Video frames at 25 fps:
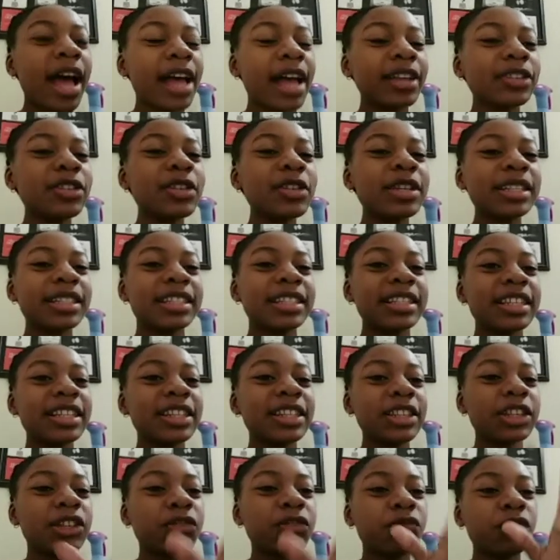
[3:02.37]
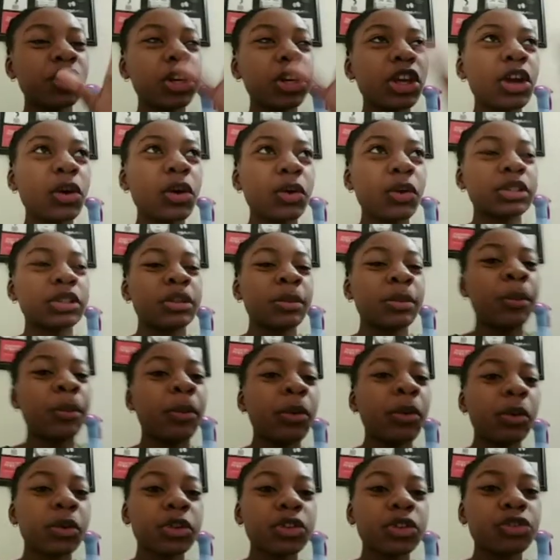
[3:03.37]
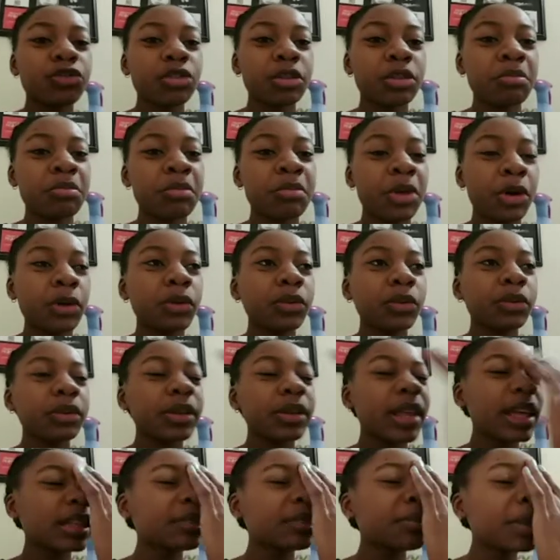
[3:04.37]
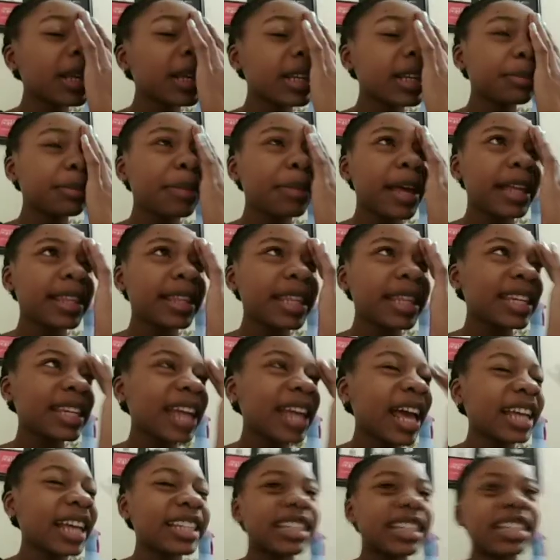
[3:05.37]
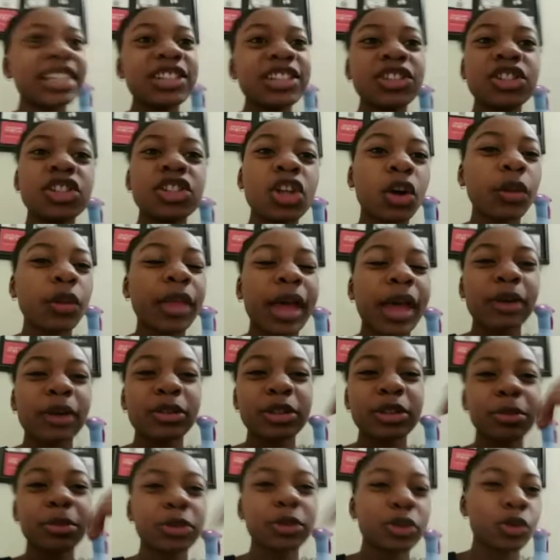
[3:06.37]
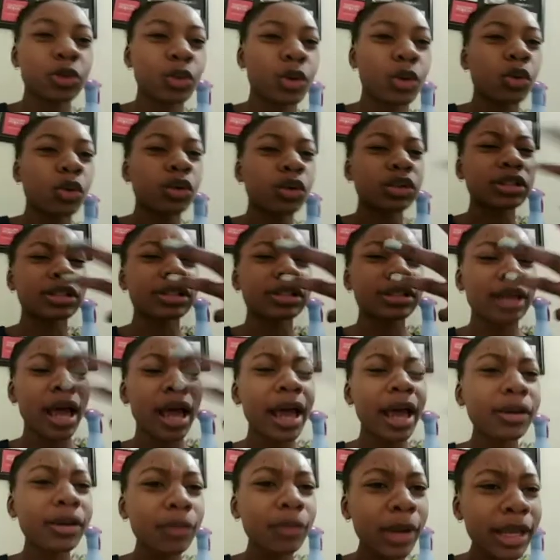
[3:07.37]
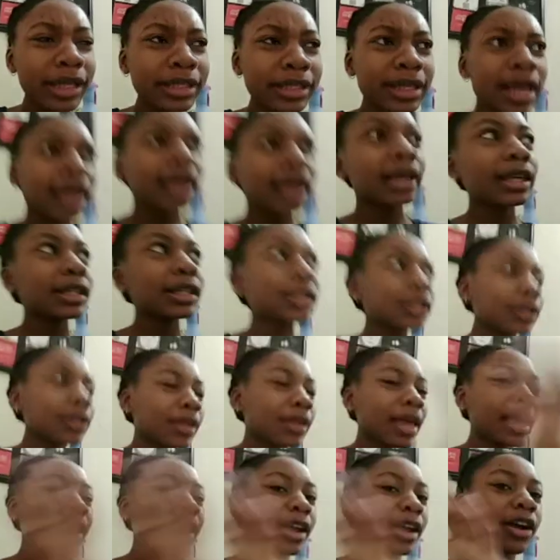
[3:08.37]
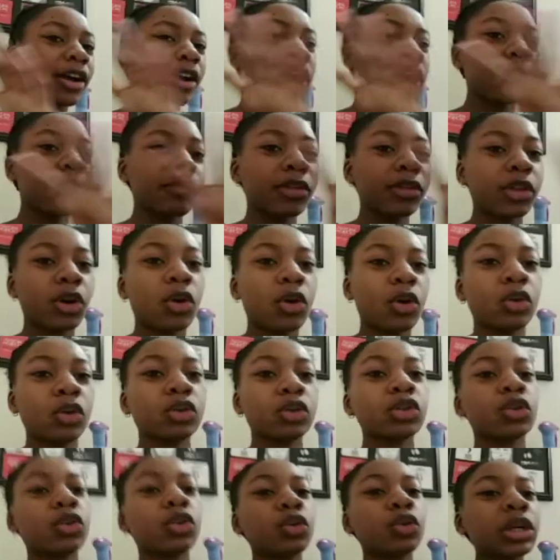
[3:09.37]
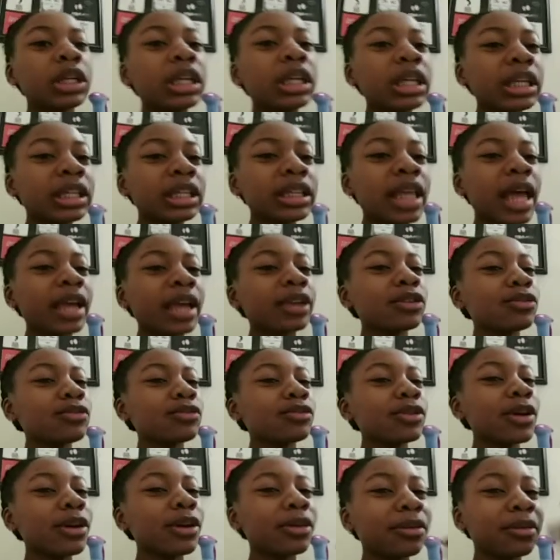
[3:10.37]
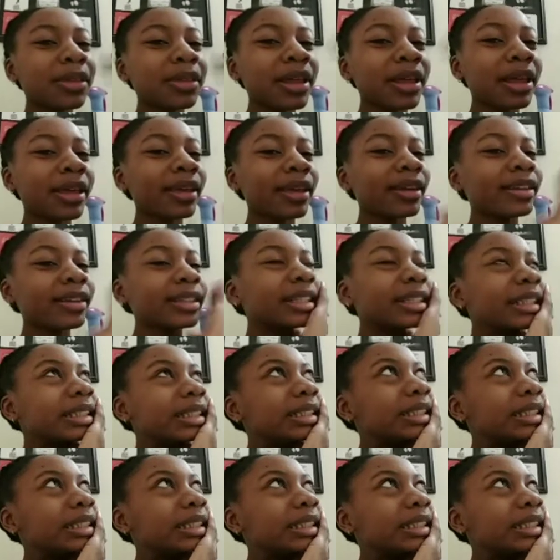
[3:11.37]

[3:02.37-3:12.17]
as you can see, this video is in portrait mode. That's because back then I didn't know that I was supposed to record sideways so that it could cover the whole screen, like you know, like